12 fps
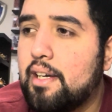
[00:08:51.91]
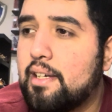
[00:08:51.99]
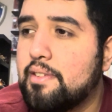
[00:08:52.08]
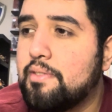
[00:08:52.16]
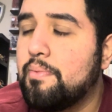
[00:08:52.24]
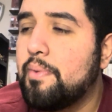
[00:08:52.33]

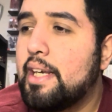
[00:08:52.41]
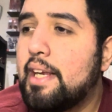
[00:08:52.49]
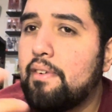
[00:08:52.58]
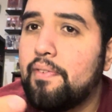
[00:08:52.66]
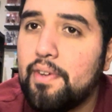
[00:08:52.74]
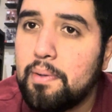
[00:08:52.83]
Because we
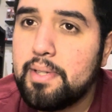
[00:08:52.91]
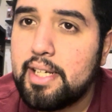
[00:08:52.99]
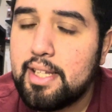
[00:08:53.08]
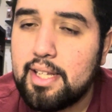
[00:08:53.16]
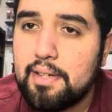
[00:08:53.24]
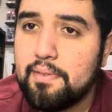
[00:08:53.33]
never filmed
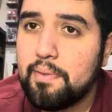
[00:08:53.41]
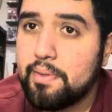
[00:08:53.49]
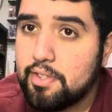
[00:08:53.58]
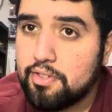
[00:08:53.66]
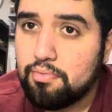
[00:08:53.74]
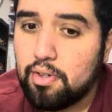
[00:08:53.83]
anything of it. We
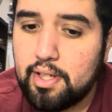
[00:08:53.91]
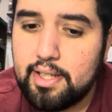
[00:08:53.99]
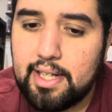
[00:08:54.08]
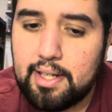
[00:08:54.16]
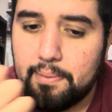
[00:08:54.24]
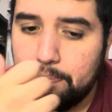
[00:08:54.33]
just wrote it
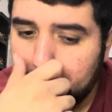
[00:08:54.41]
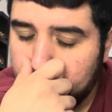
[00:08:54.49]
down.